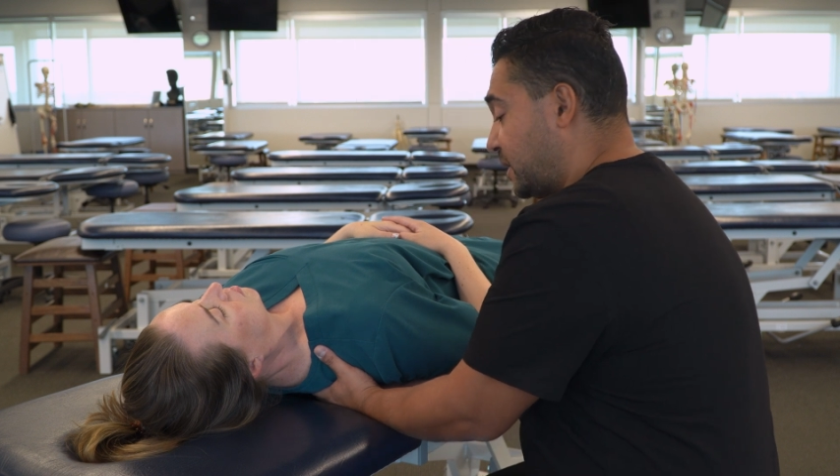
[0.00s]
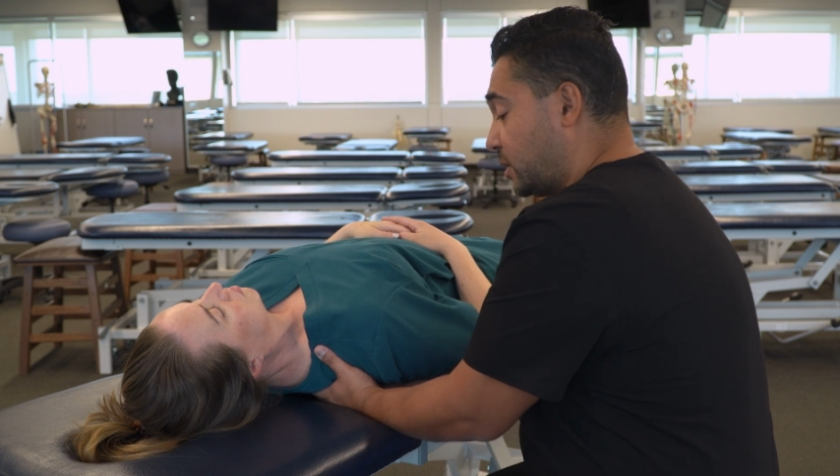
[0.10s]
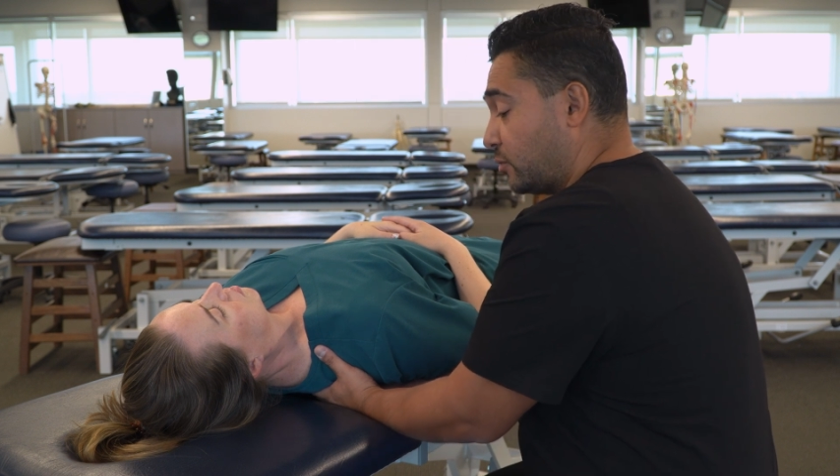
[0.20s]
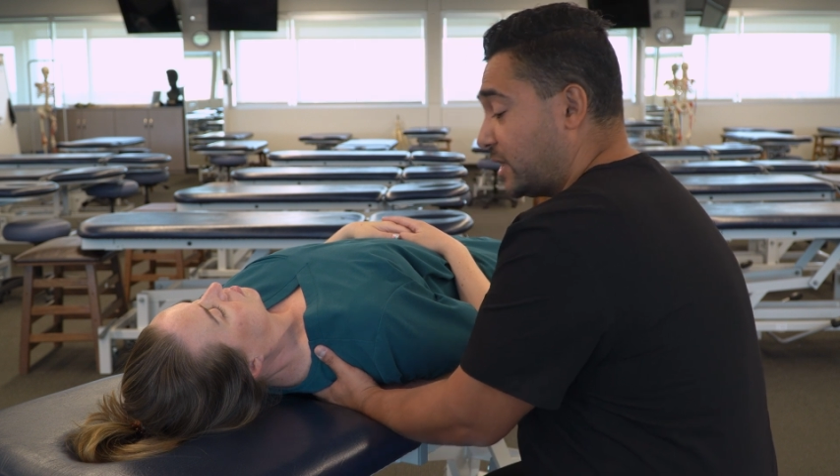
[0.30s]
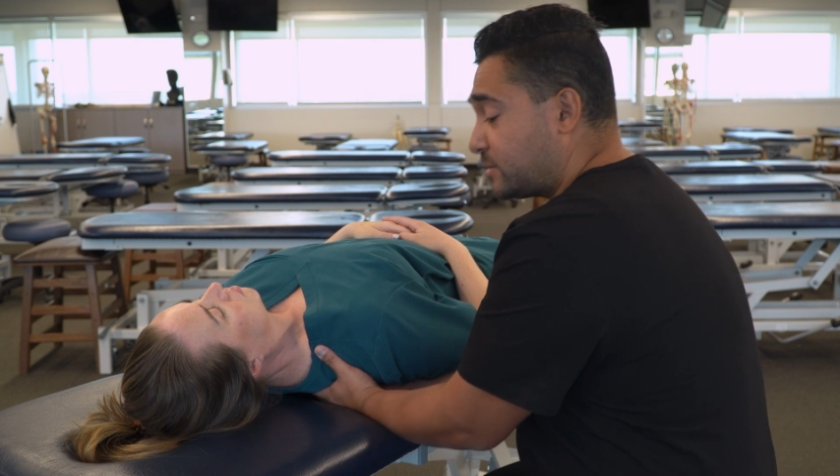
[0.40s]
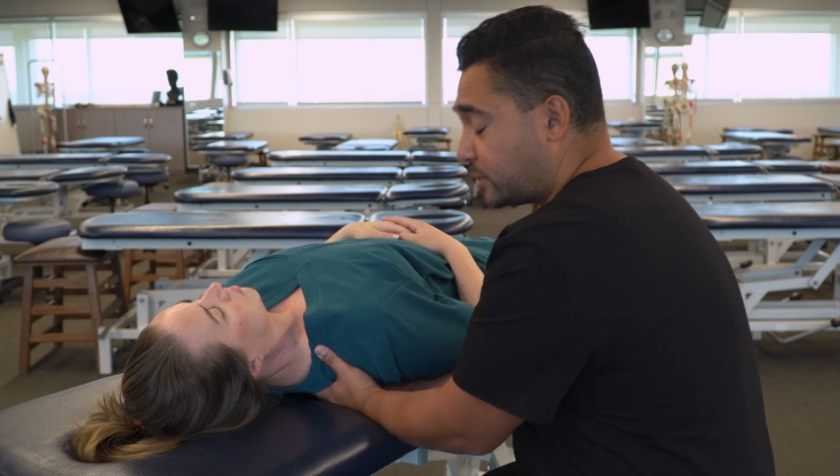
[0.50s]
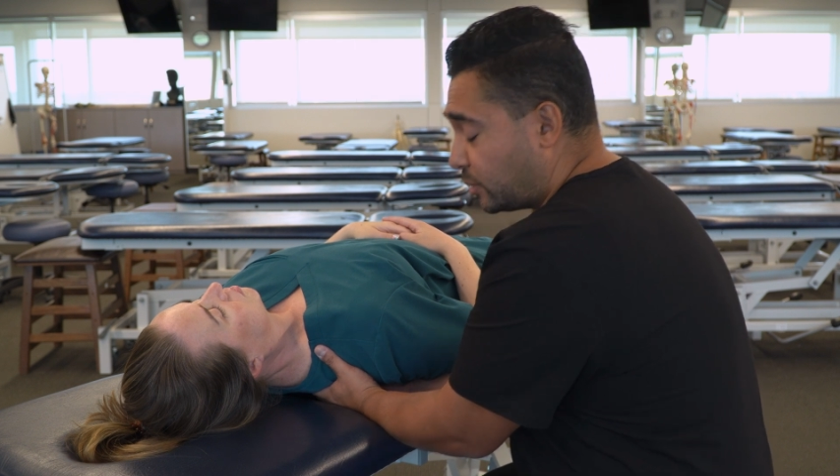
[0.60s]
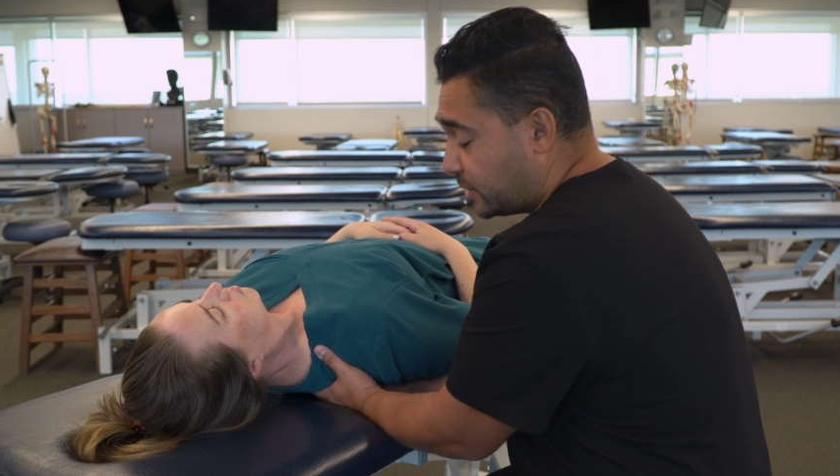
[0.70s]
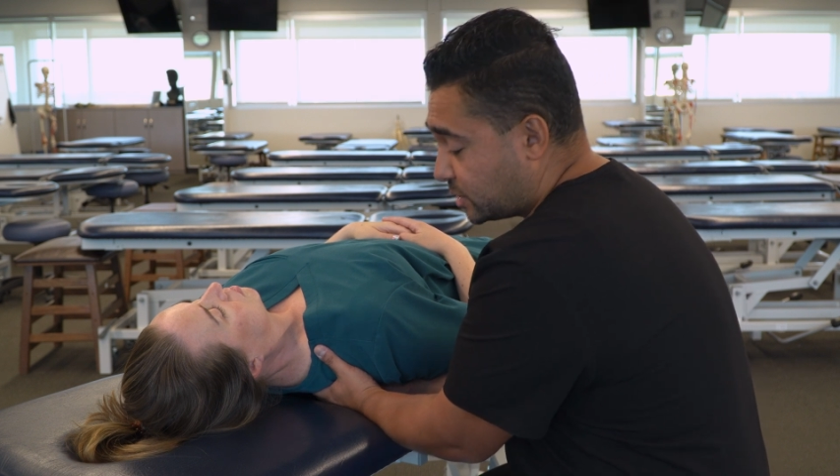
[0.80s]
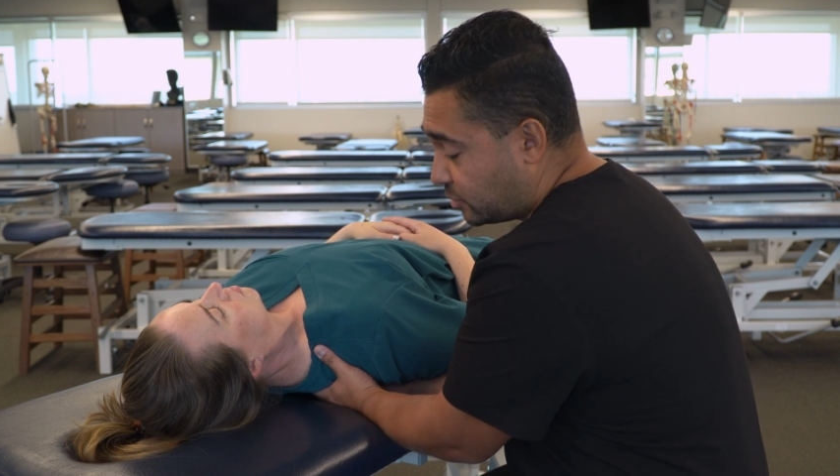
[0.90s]
your
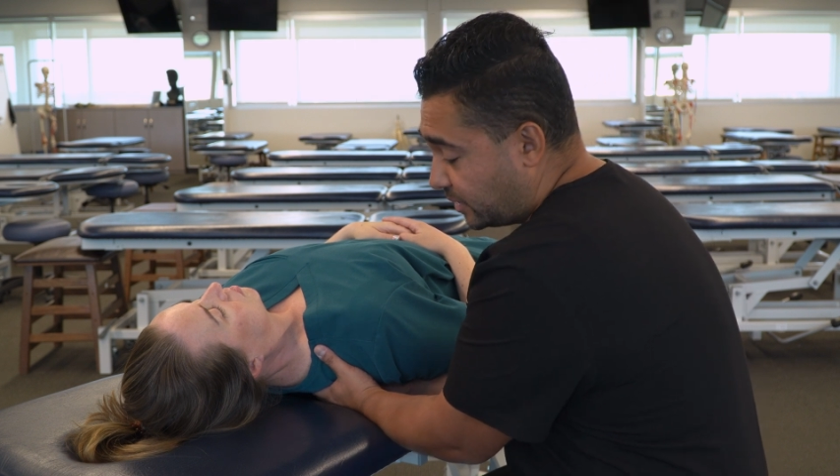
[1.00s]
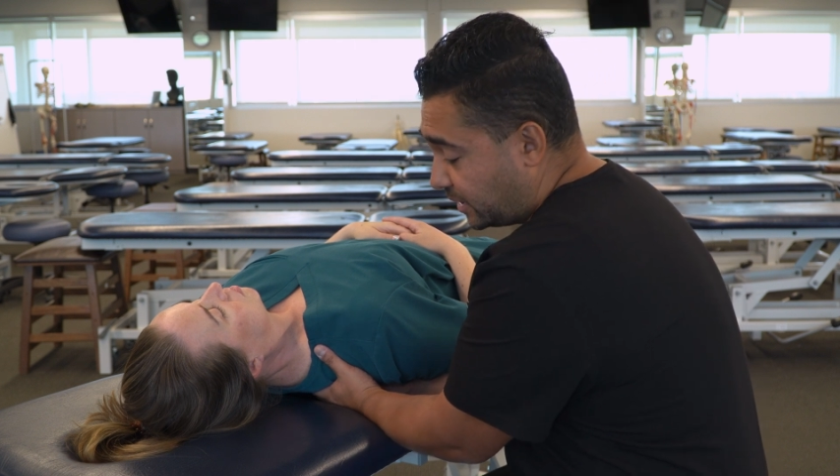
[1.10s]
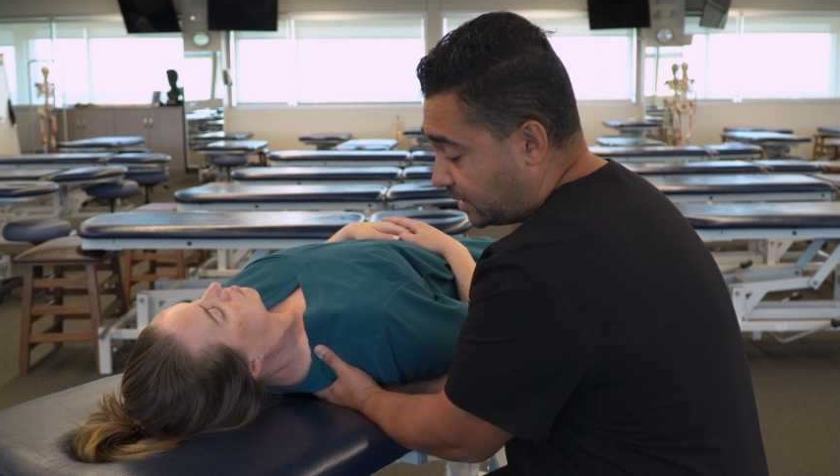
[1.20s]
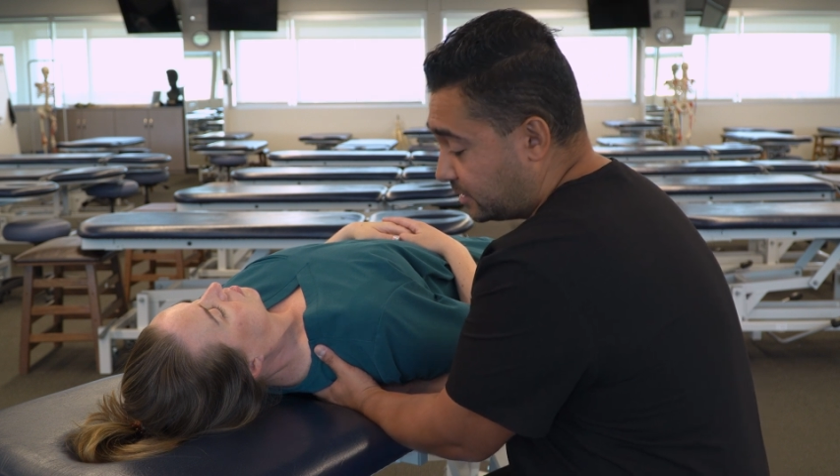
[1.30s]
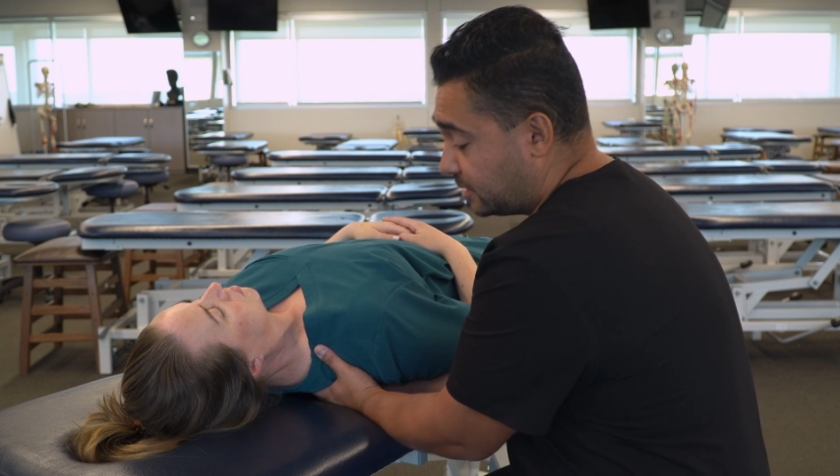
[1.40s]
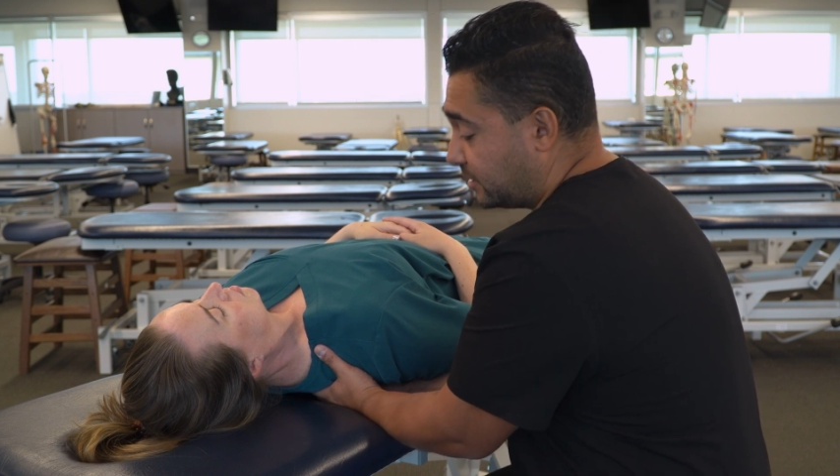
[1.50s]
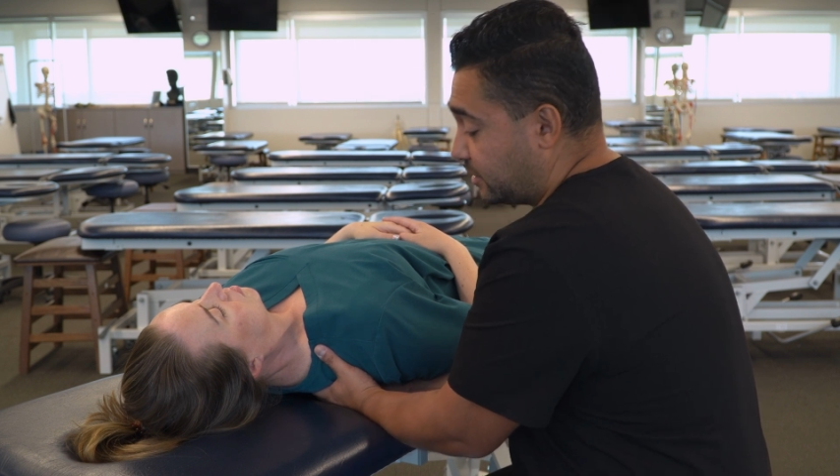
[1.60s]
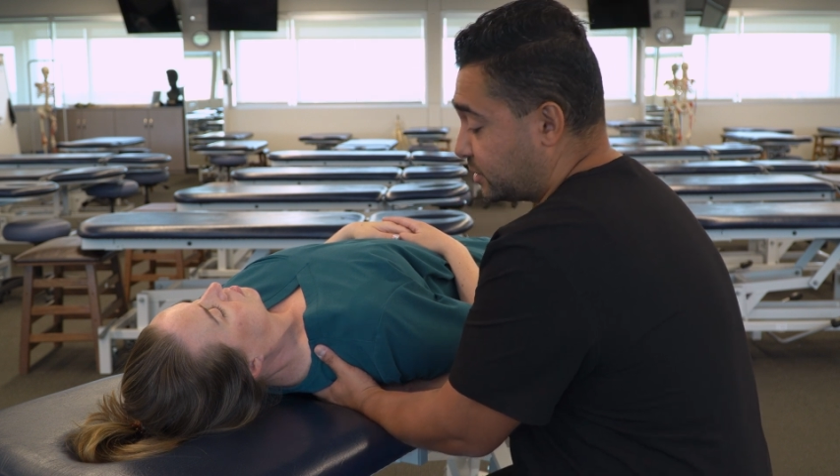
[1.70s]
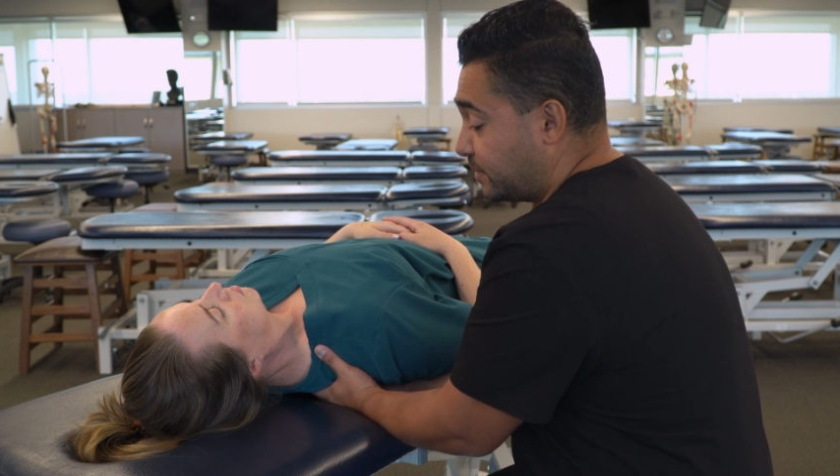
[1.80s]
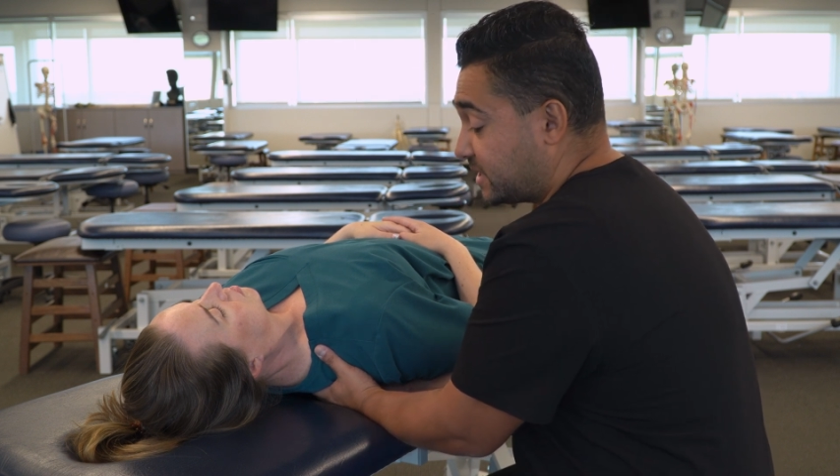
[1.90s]
respiratory screen
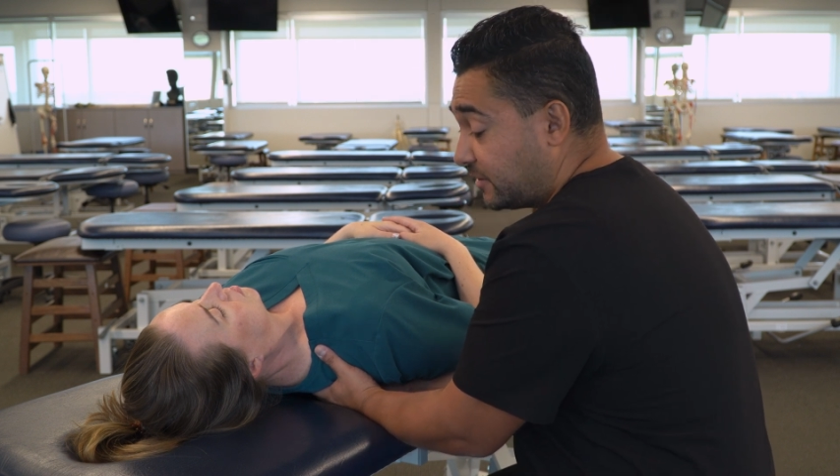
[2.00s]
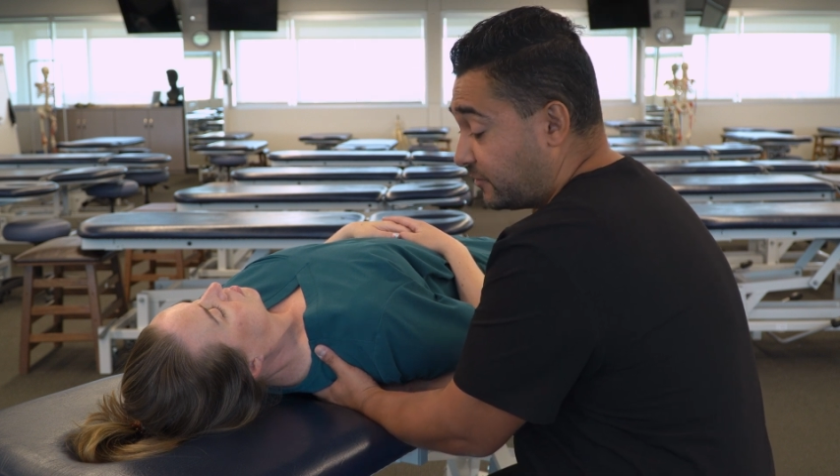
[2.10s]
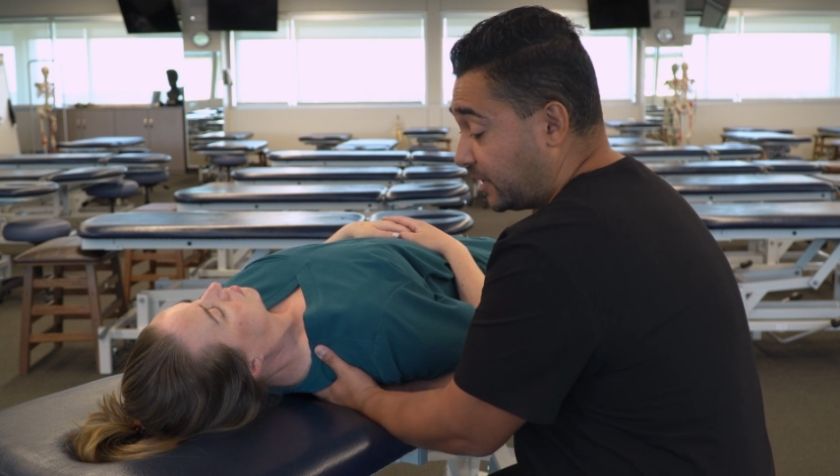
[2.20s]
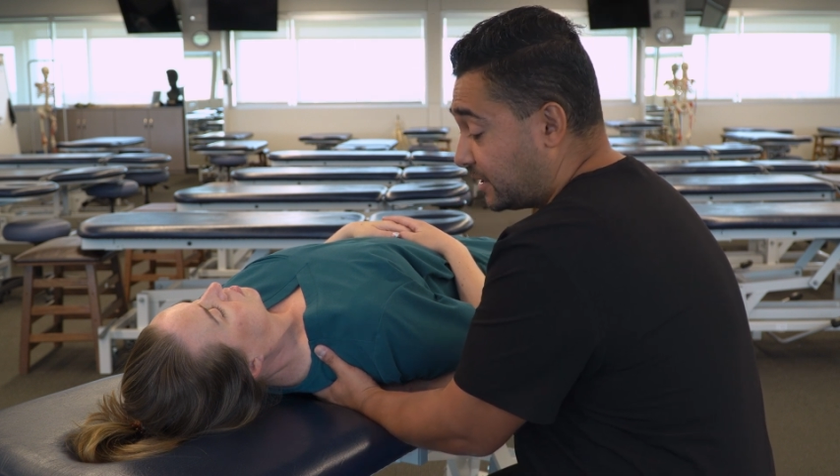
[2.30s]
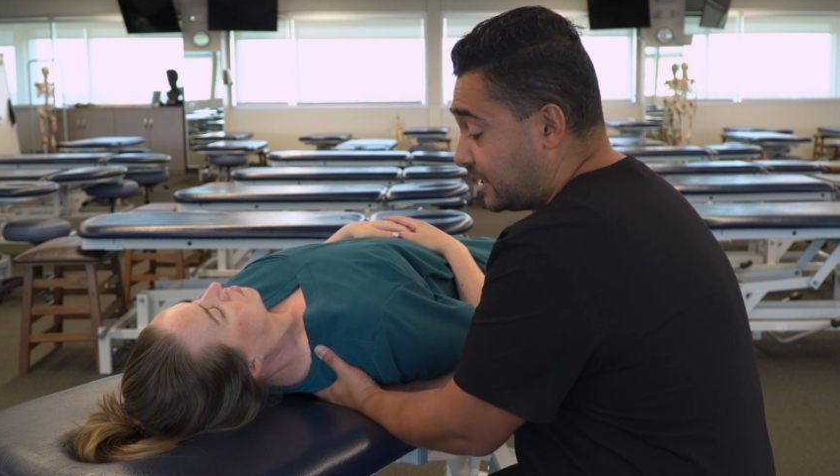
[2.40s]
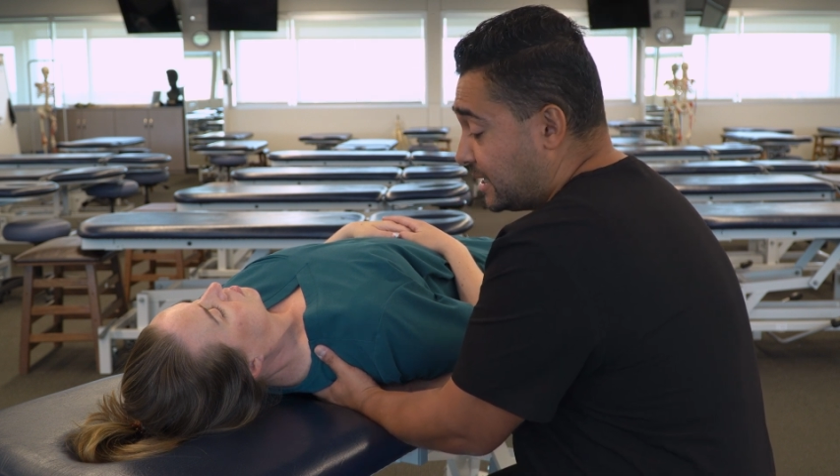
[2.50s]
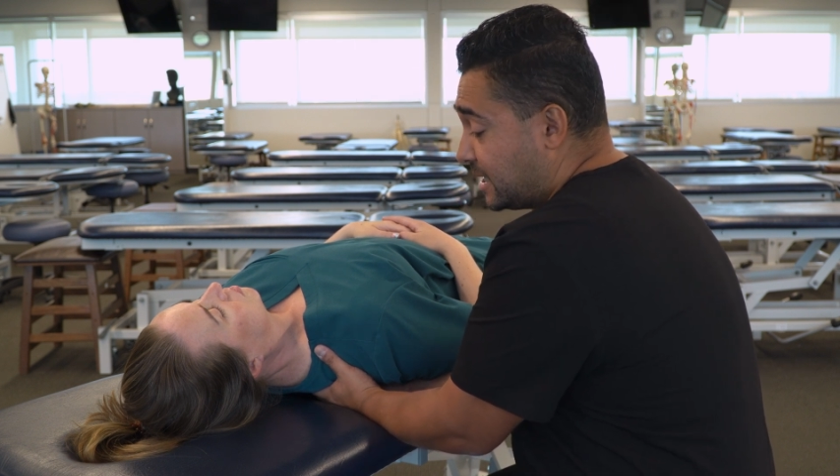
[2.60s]
or specific